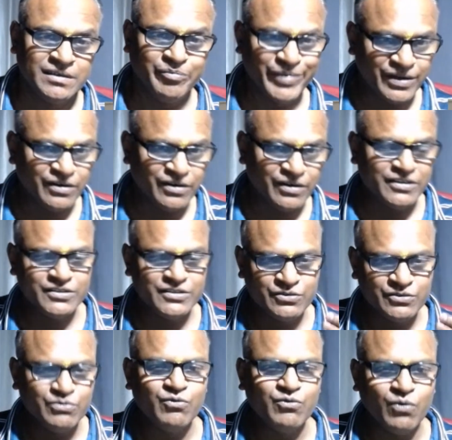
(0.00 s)
Because
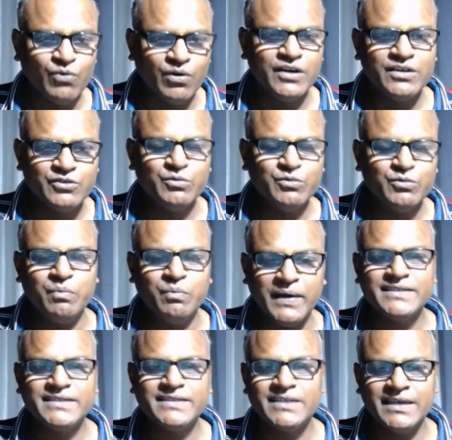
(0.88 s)
you want to
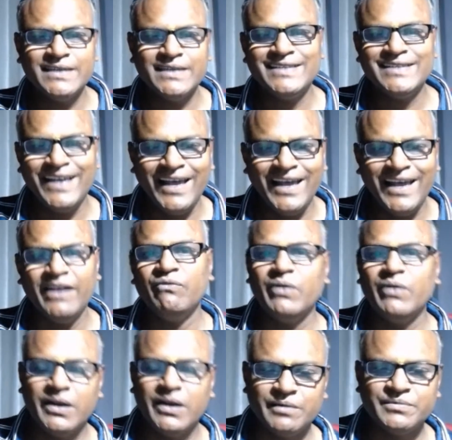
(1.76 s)
purchase
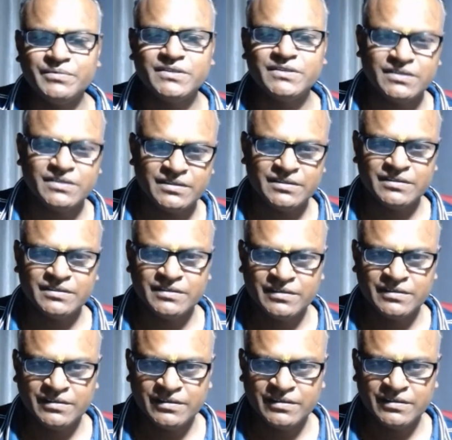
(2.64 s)
envelopes.
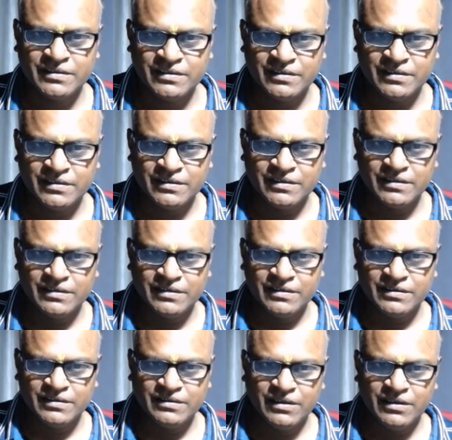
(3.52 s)

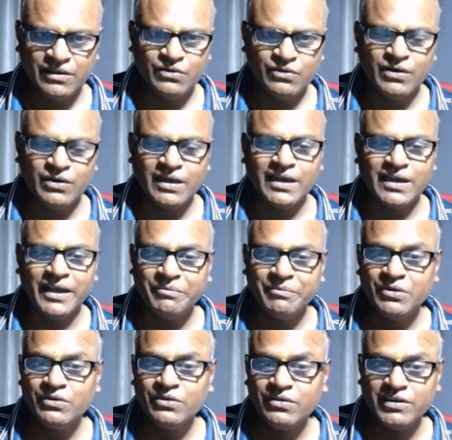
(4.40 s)
And you ask,
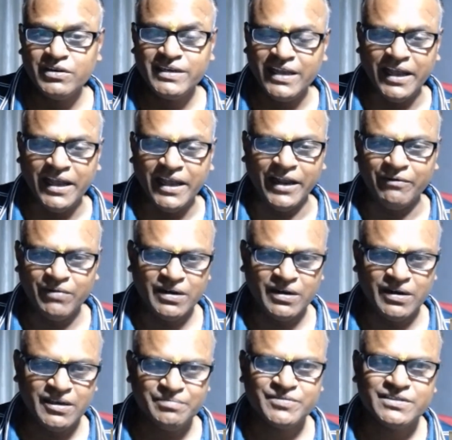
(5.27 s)
have you got
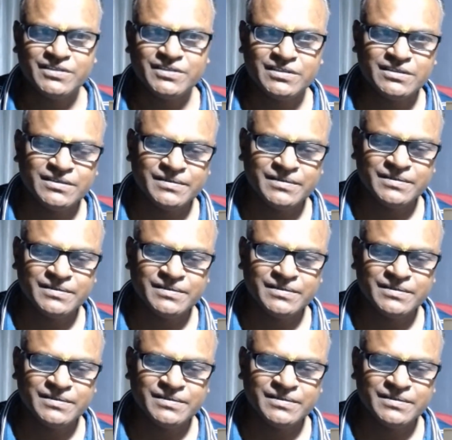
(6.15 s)
envelopes?